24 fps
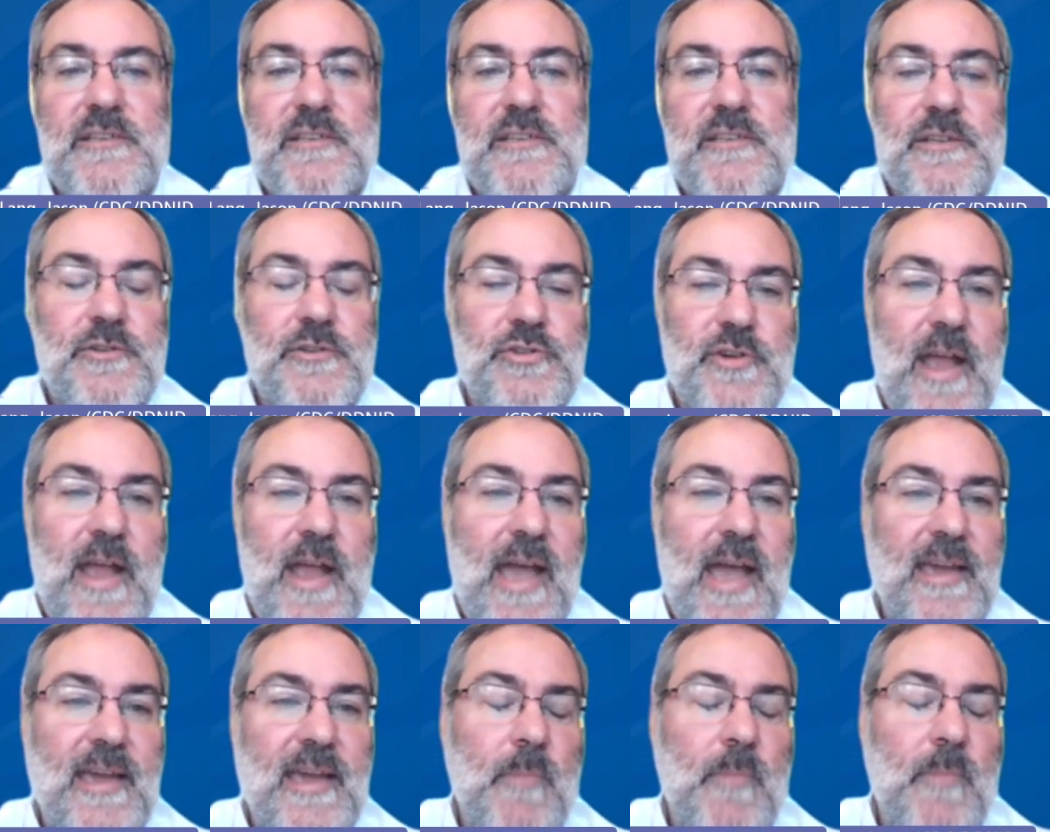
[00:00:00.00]
to
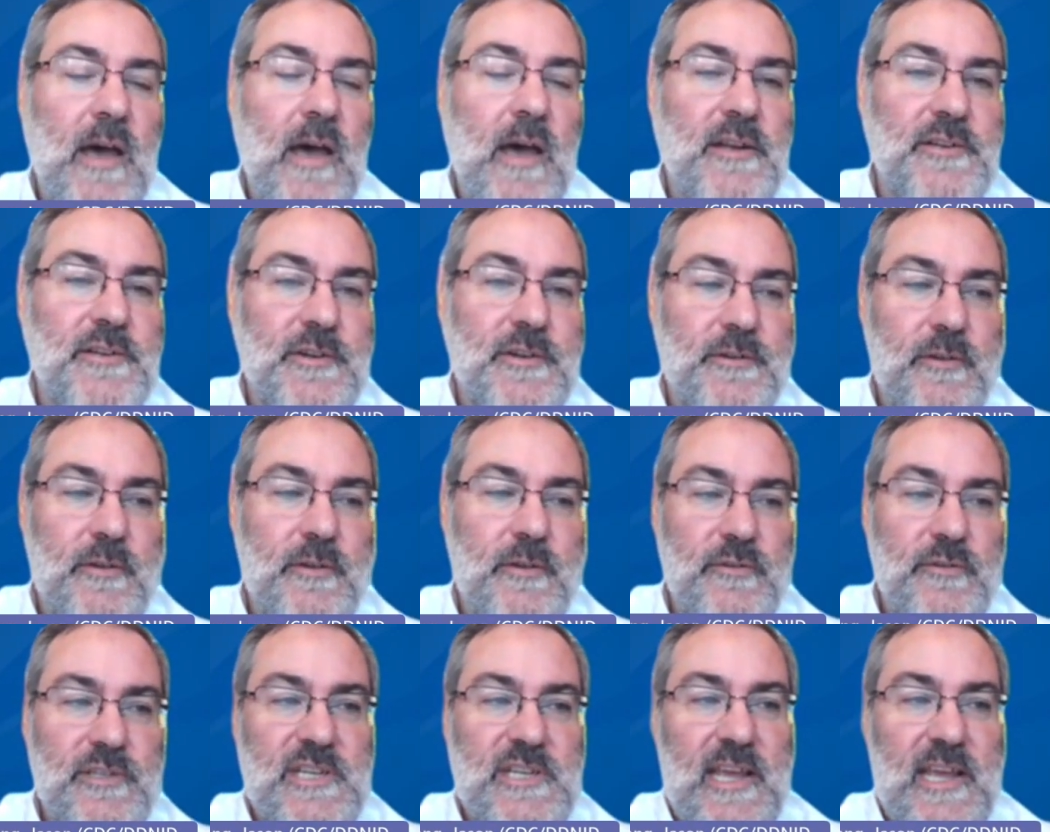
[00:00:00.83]
track and monitor
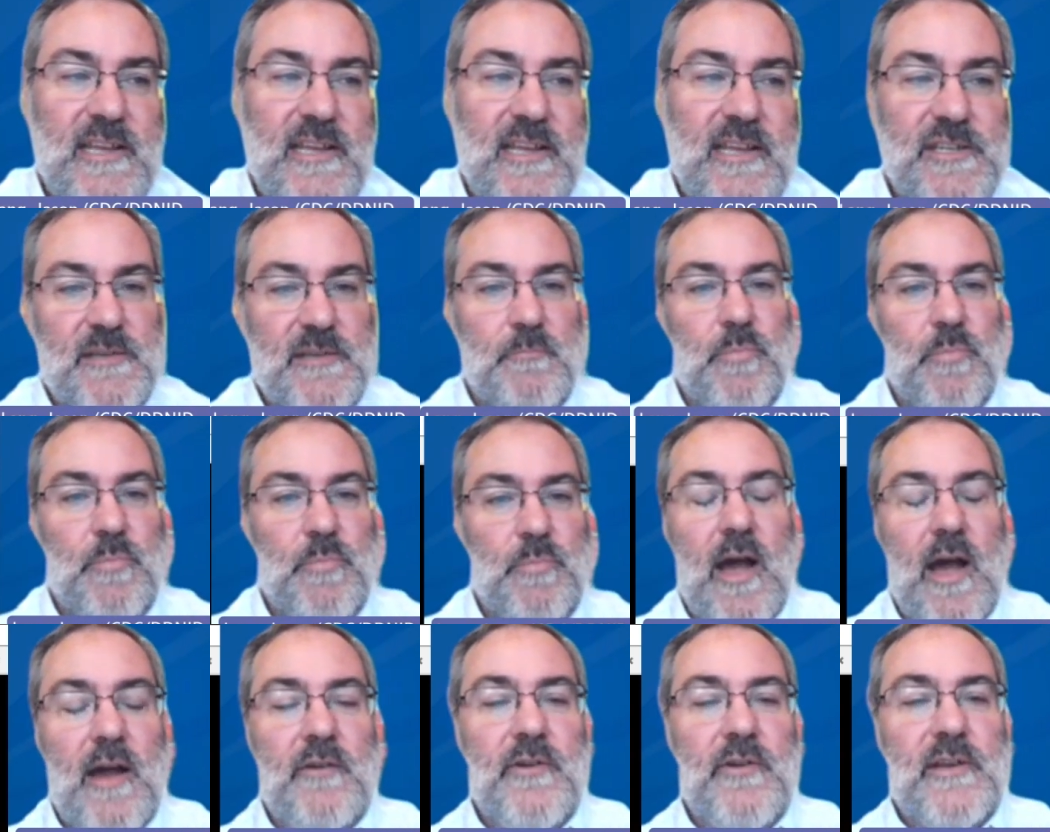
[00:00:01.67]
those changes and
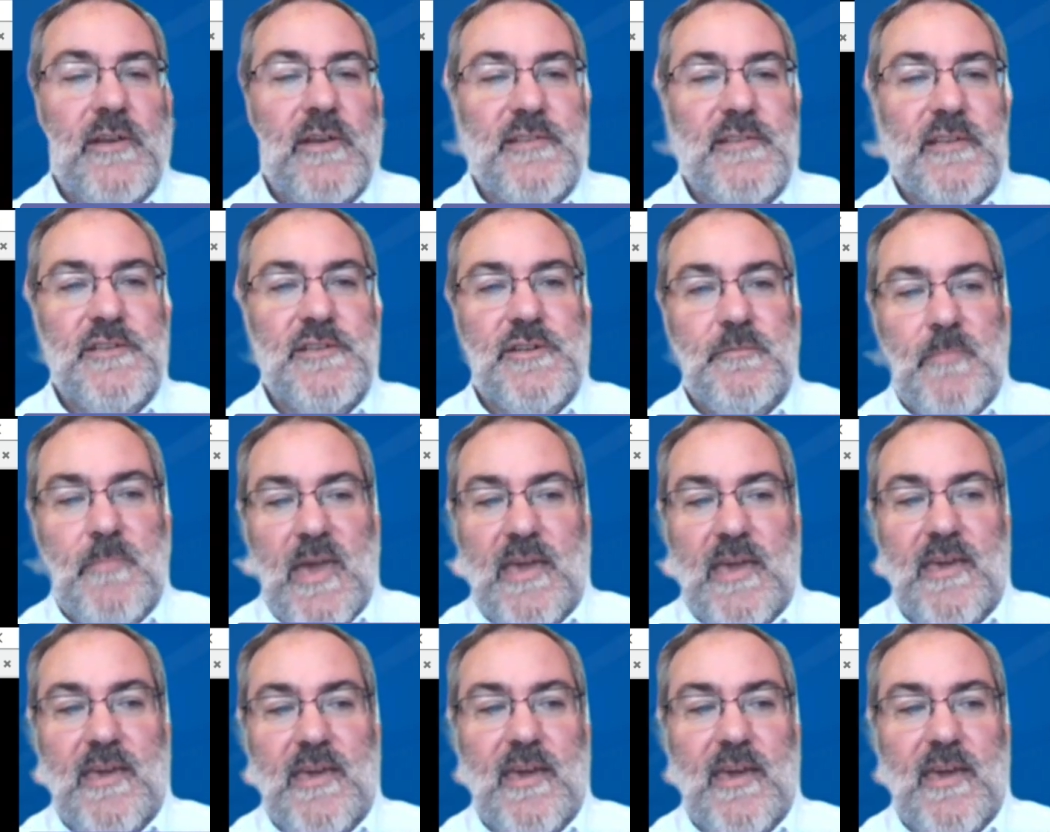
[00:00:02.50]
progress that you're
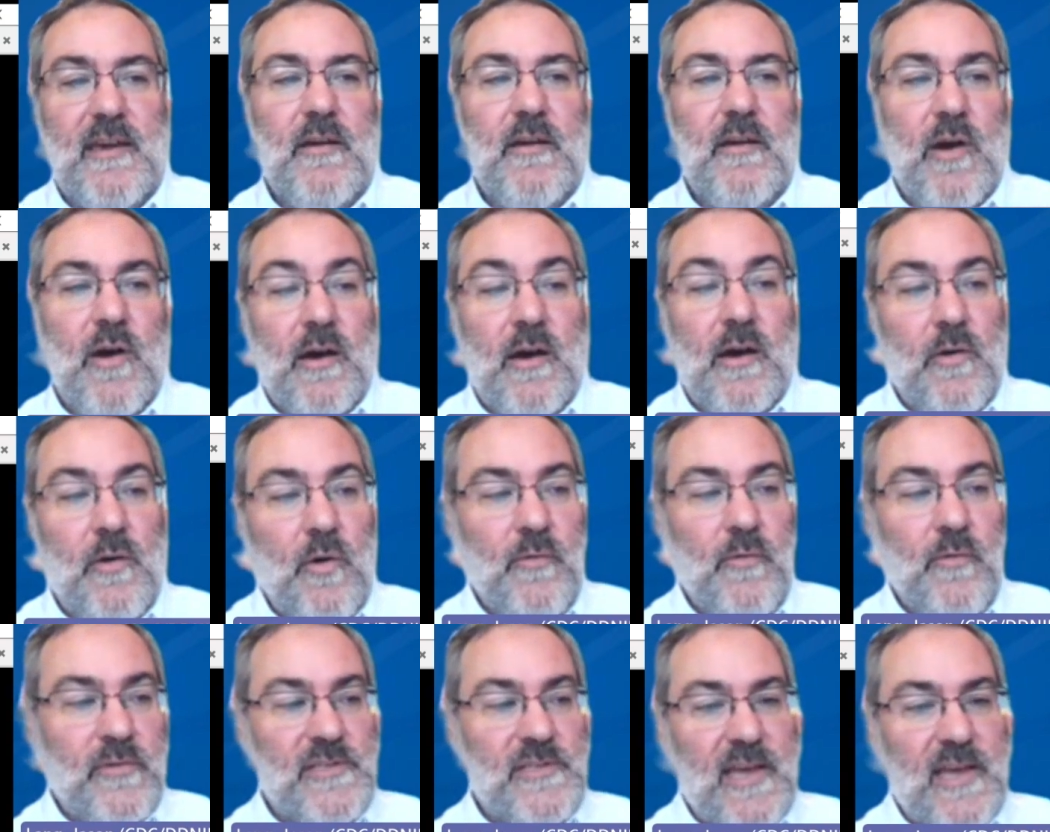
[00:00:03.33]
making
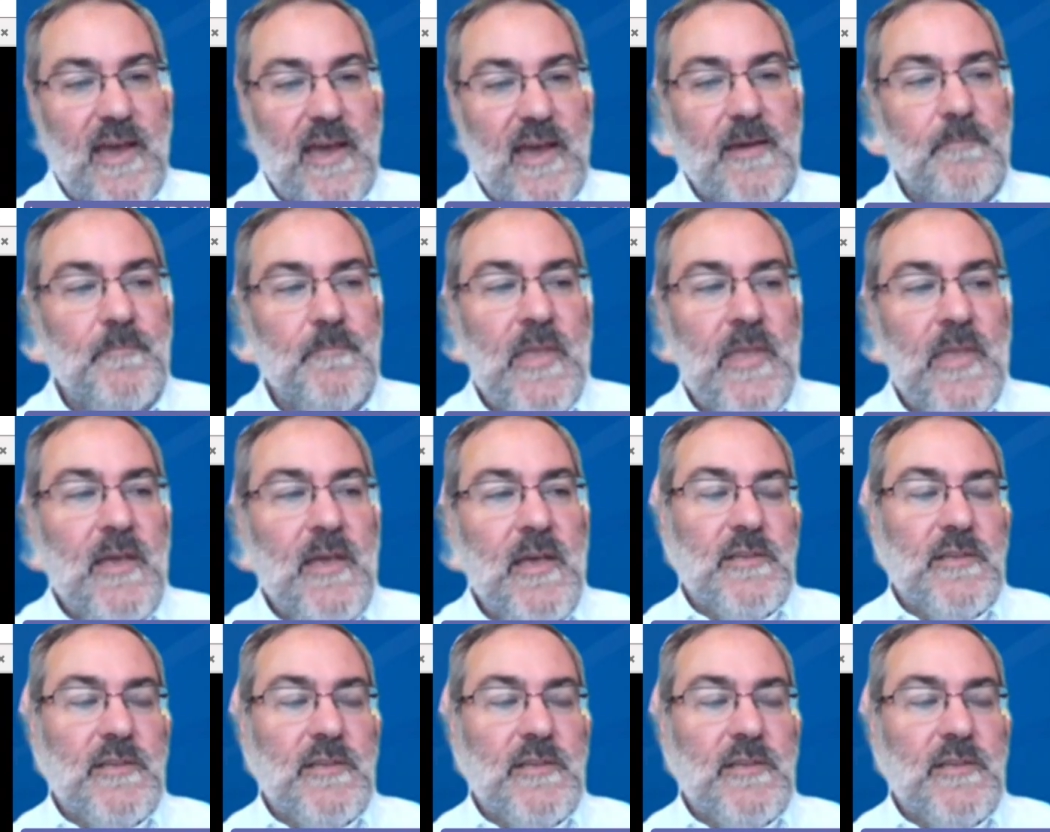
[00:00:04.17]
over time.